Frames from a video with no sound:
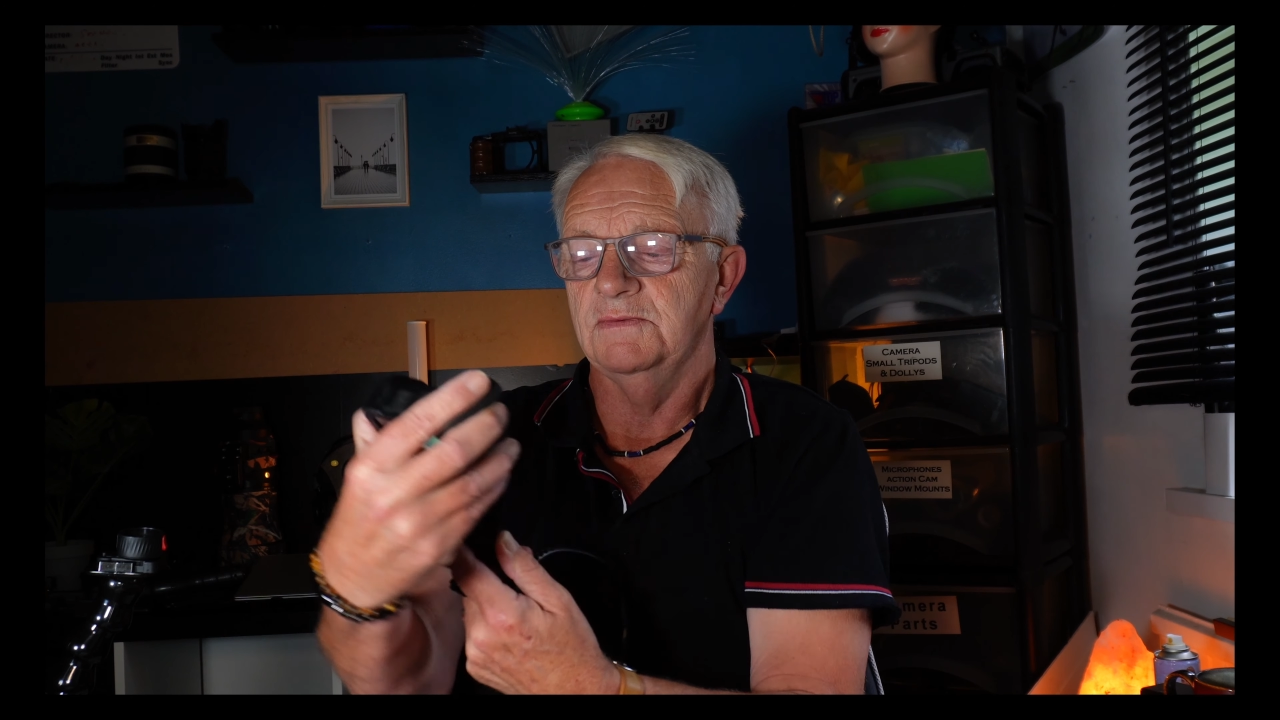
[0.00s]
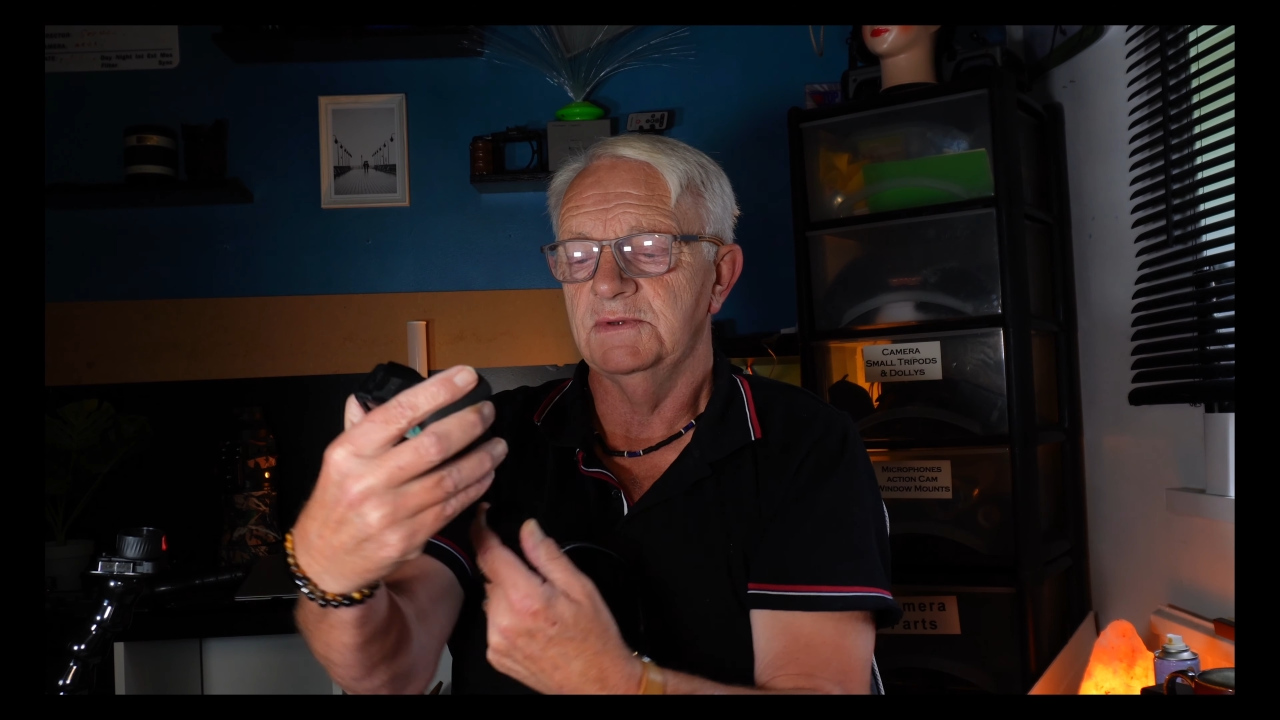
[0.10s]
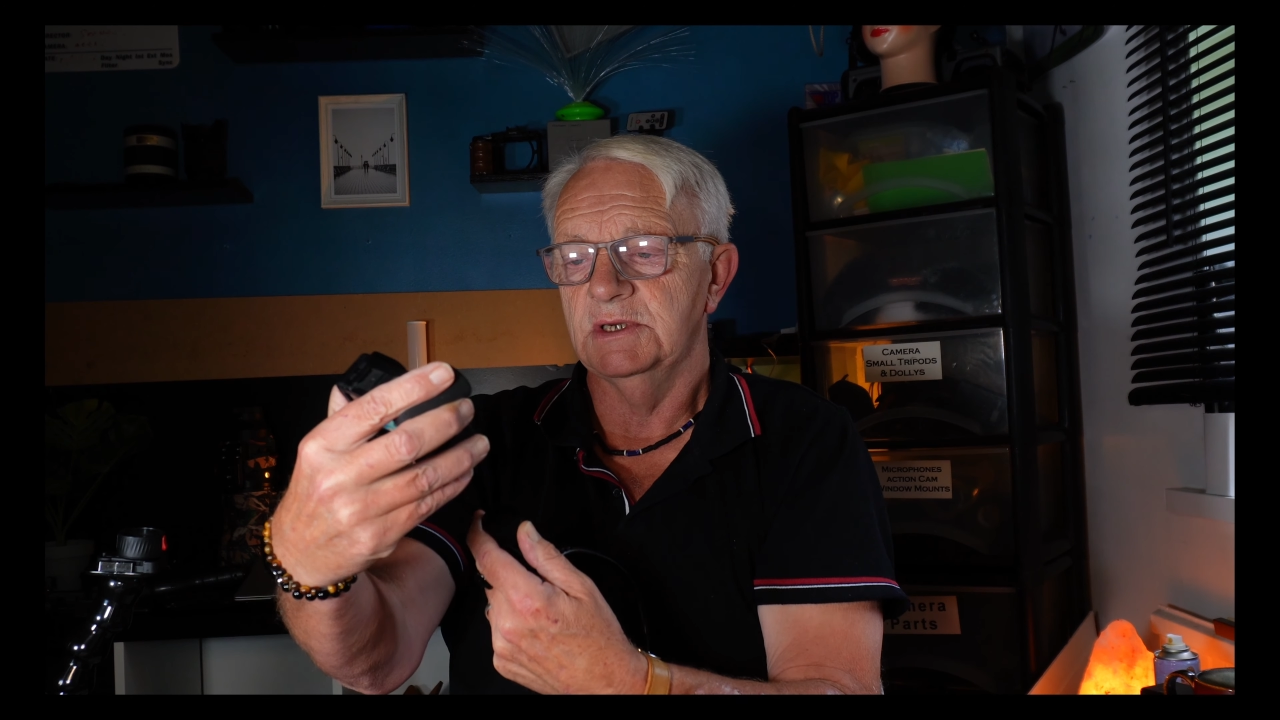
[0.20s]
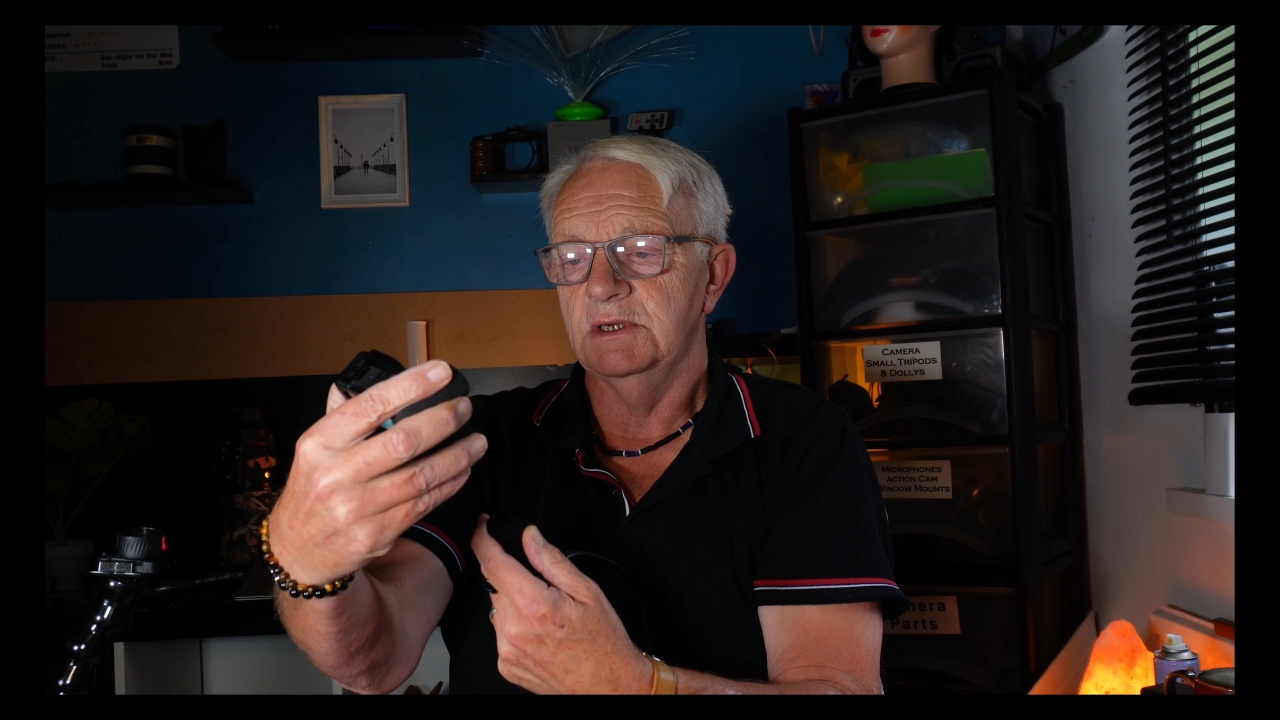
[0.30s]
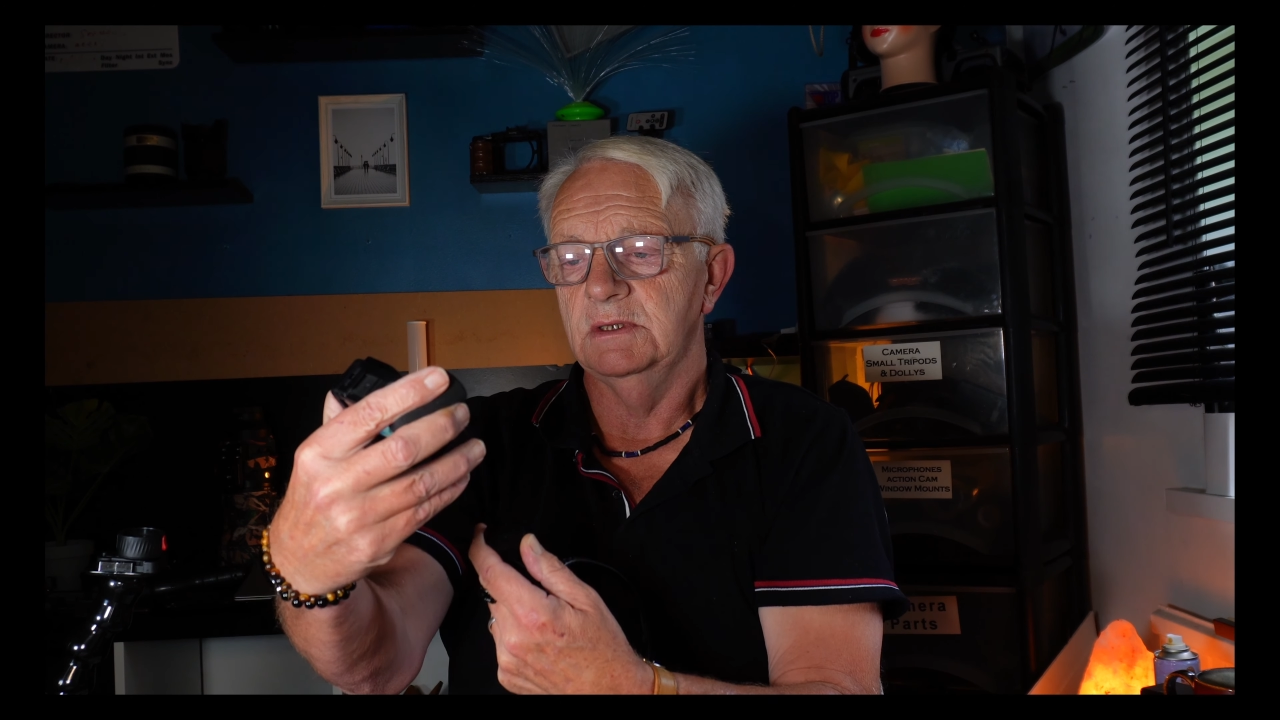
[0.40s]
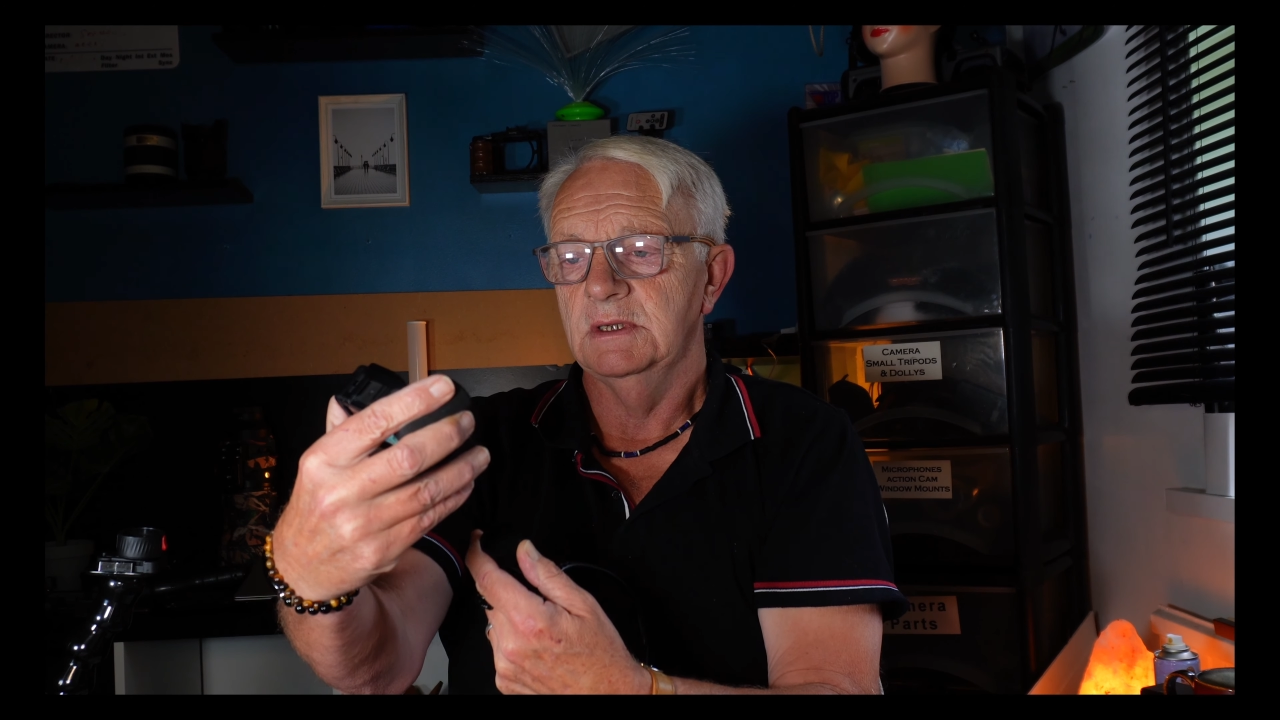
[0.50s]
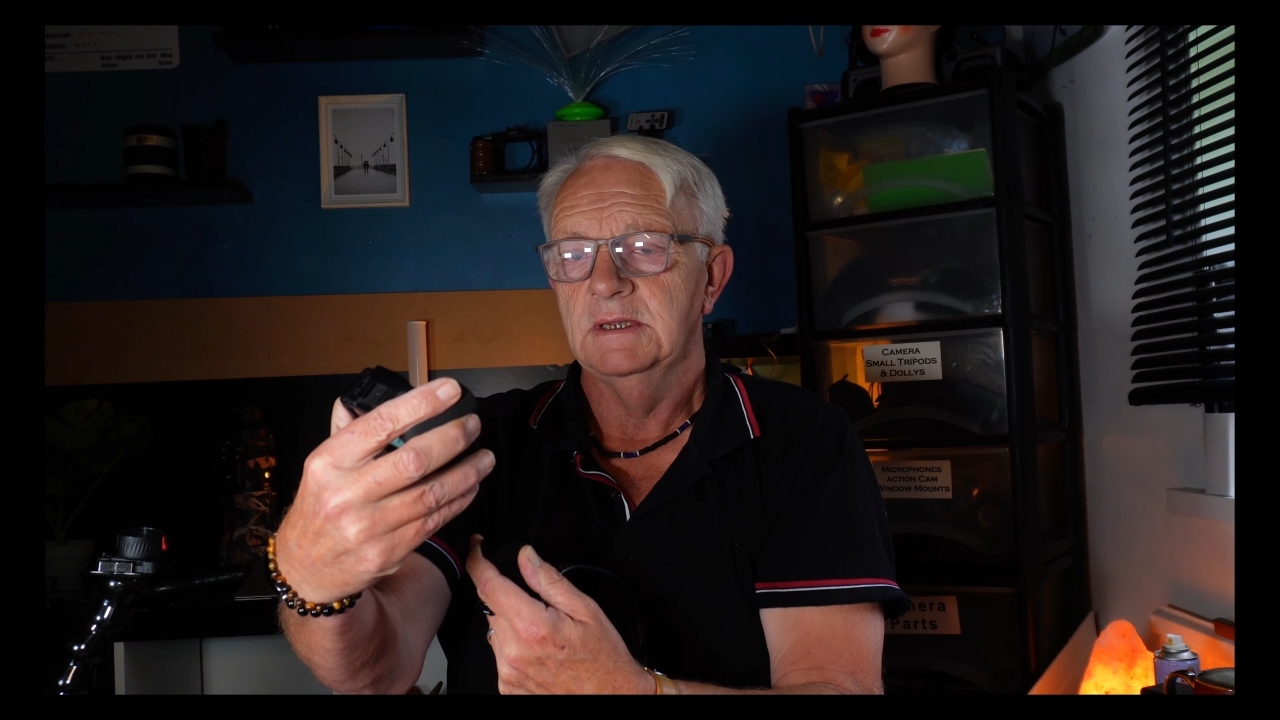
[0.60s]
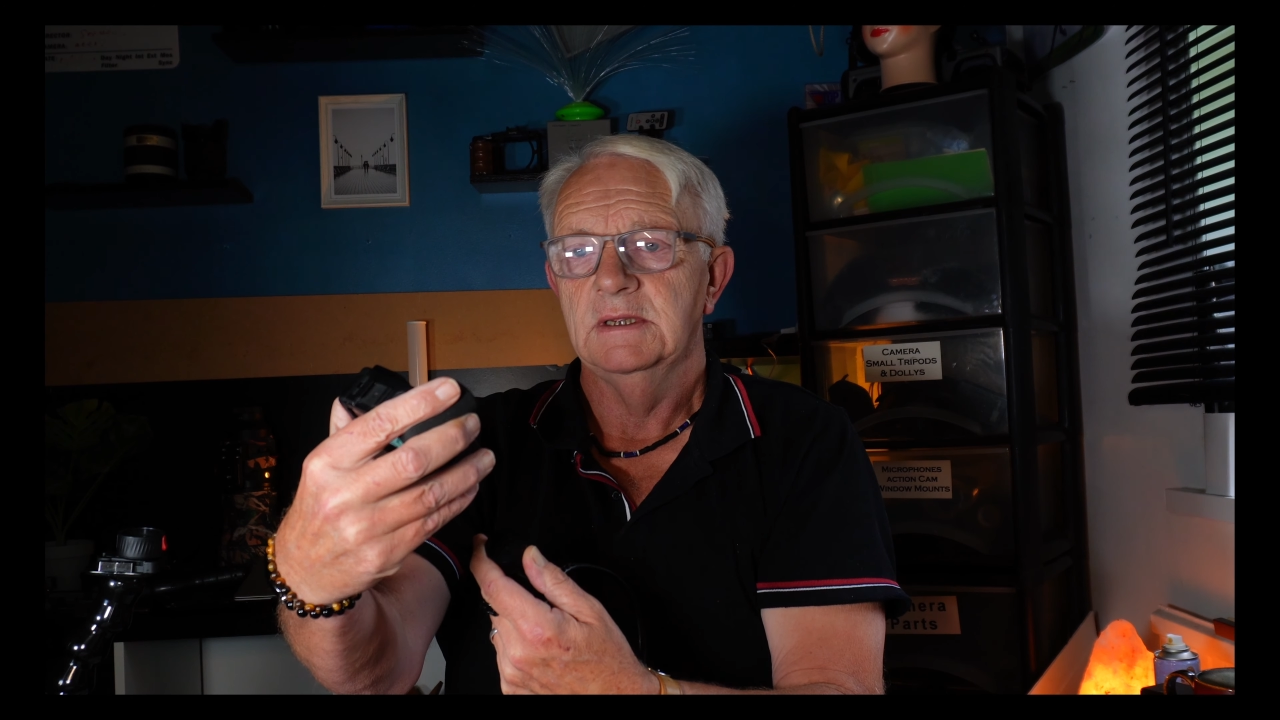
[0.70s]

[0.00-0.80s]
of a turn,